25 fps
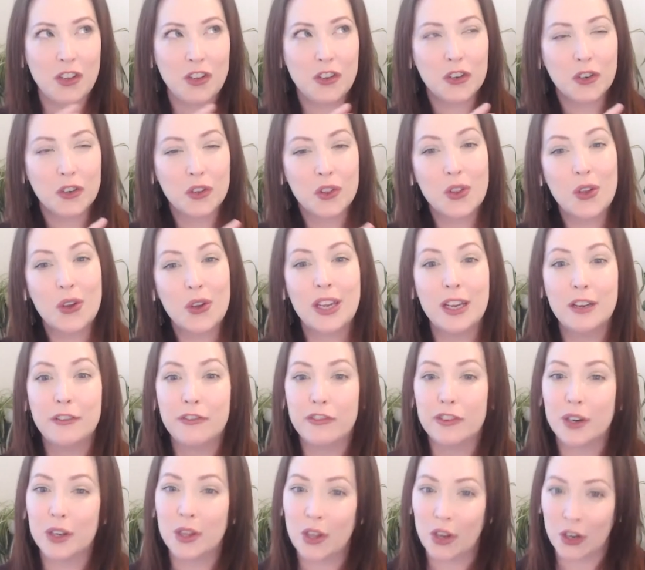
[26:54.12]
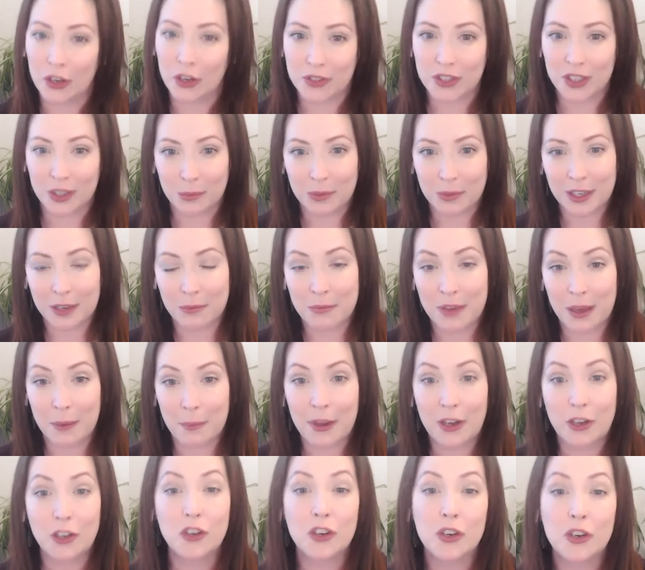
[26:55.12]
you're looking for a long-term
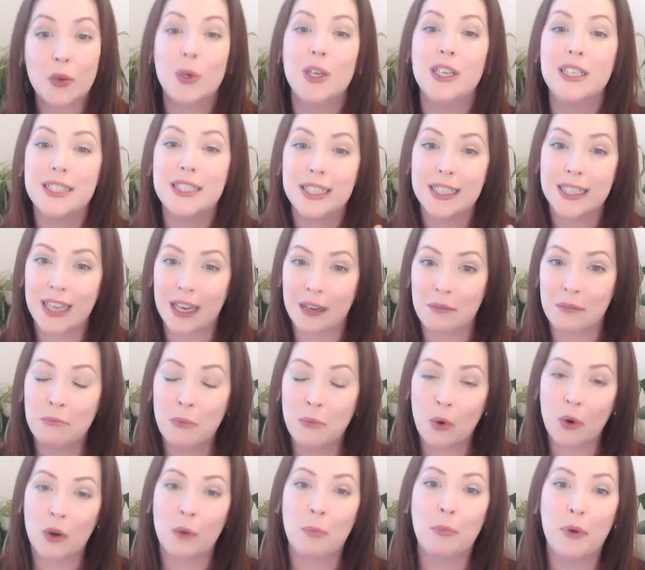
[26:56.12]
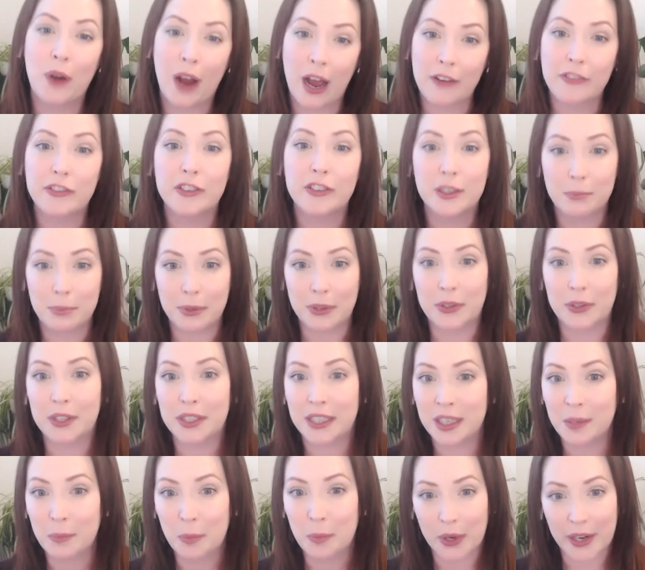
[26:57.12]
commitment. You're going to get more
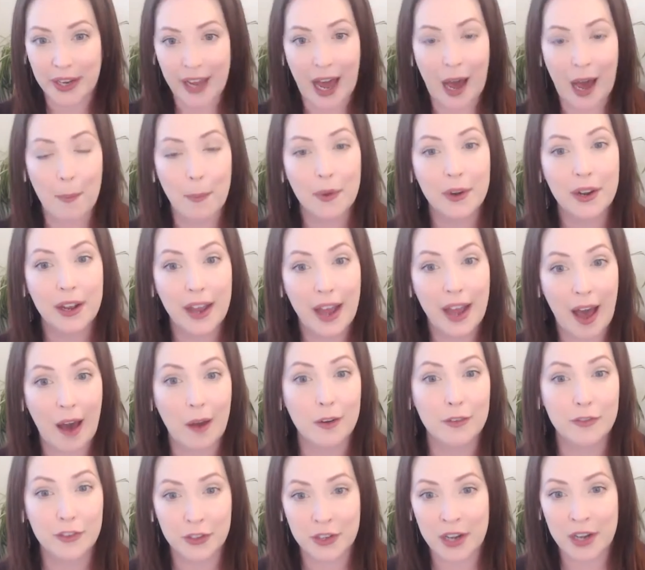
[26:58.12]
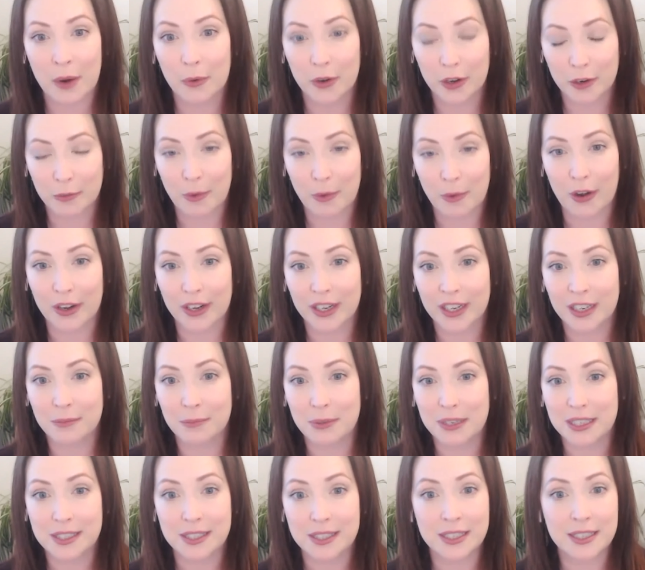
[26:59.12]
profitability per capita out of your network marketing
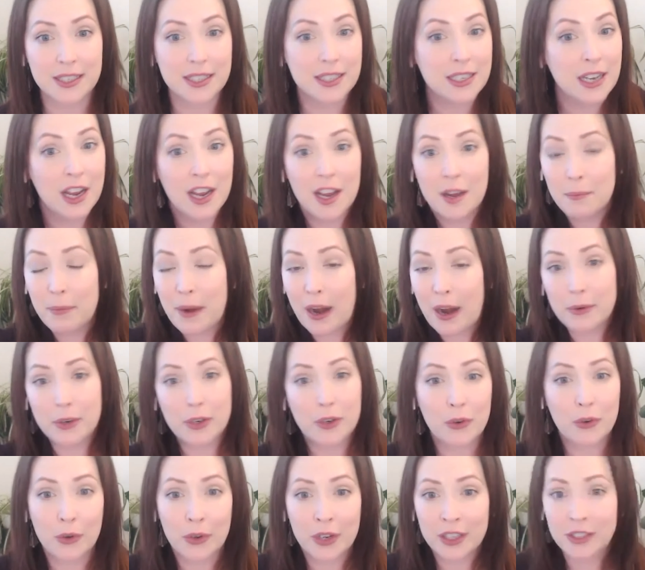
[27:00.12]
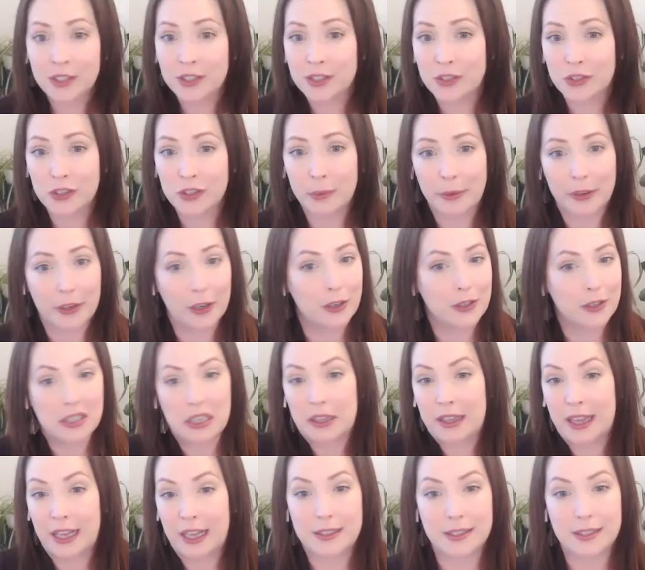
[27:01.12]
business by recruiting
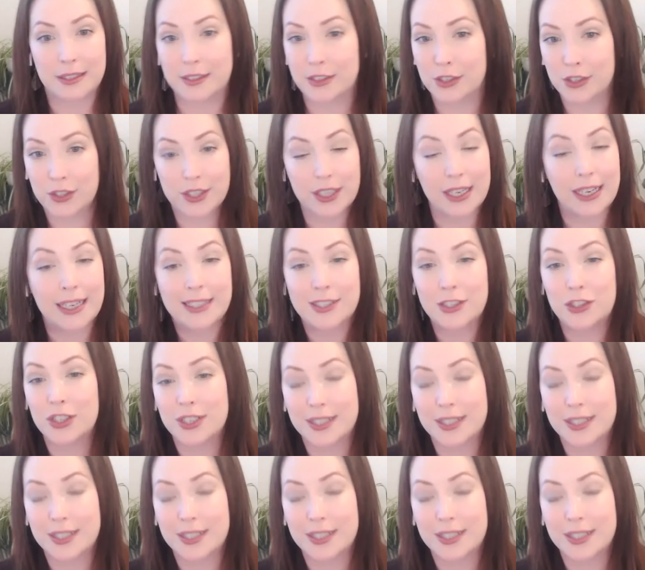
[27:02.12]
distributors. It's